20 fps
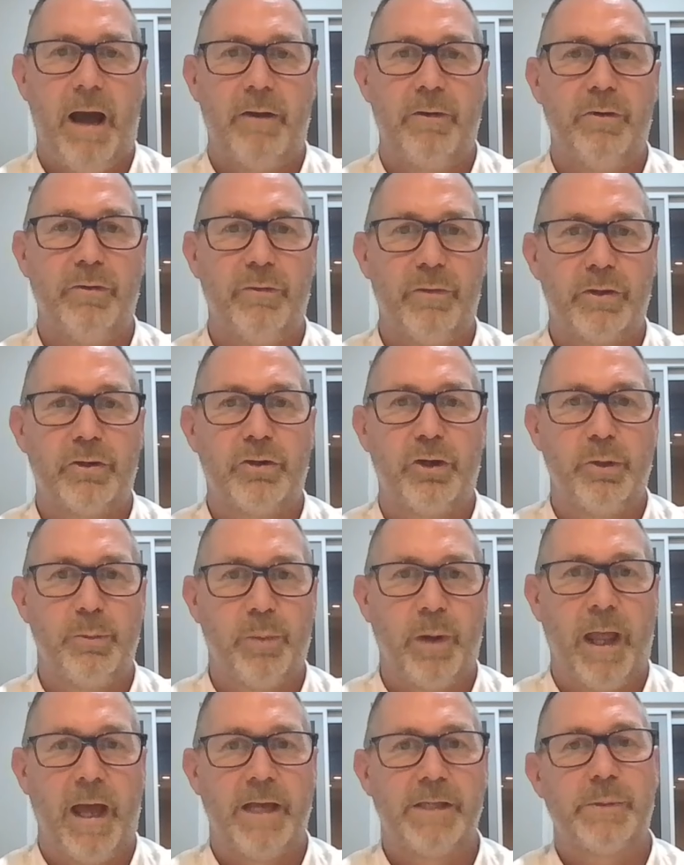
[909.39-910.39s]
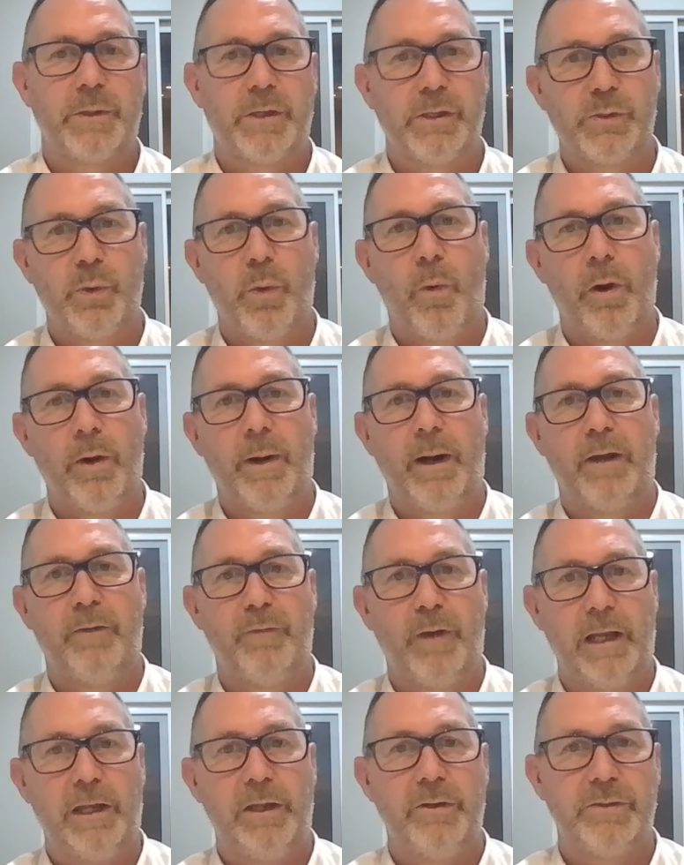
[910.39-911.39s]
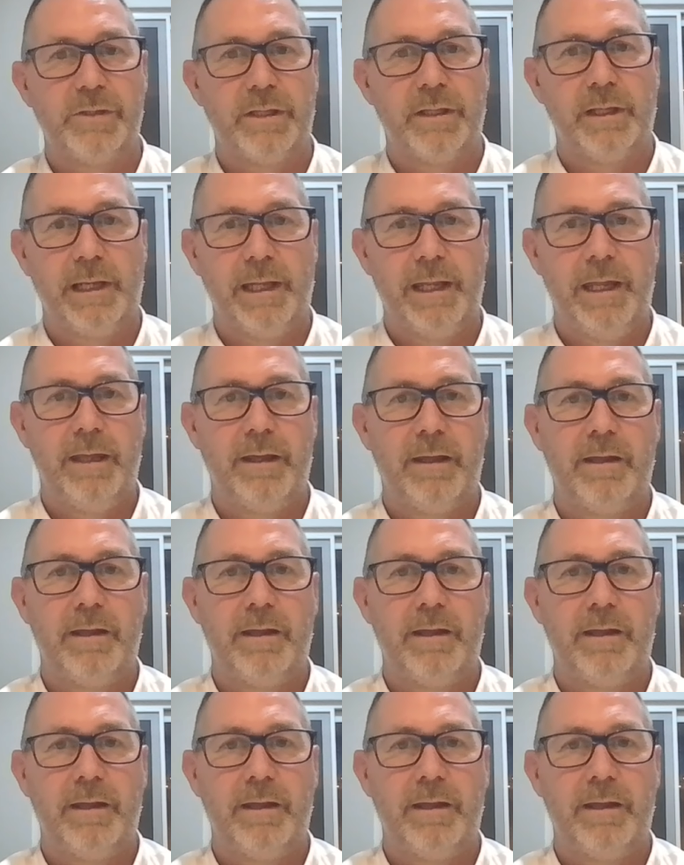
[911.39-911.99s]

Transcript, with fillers: how you recruit players, because we want to add value to the